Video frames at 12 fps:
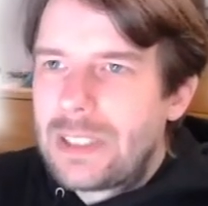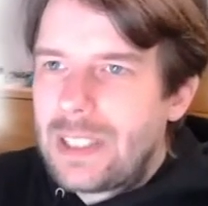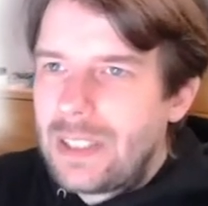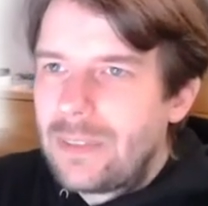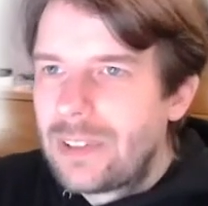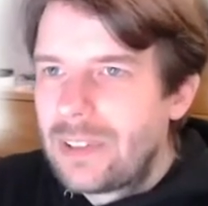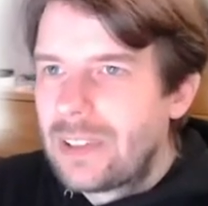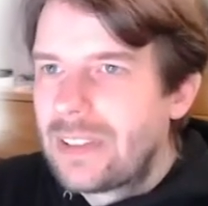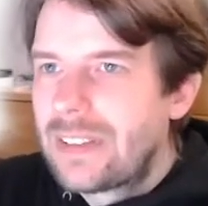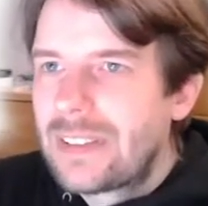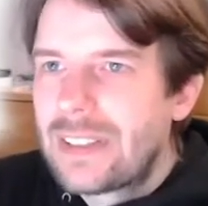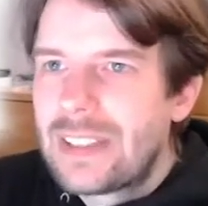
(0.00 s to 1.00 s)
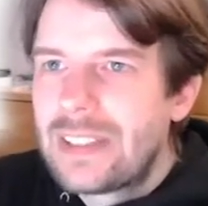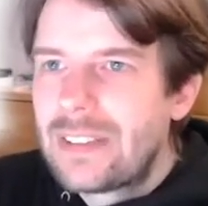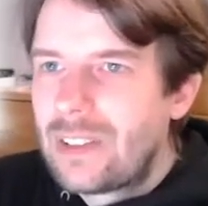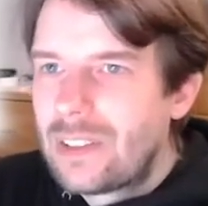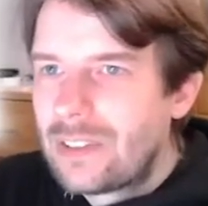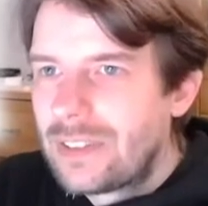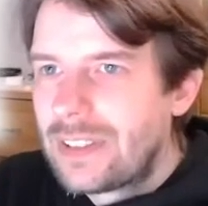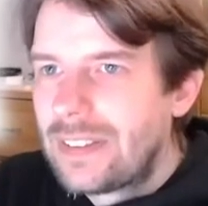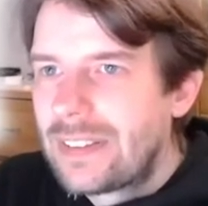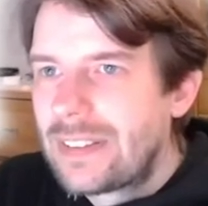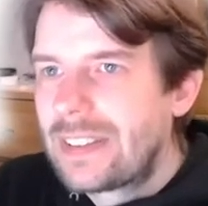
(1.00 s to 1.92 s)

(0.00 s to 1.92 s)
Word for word: time slots in all of this?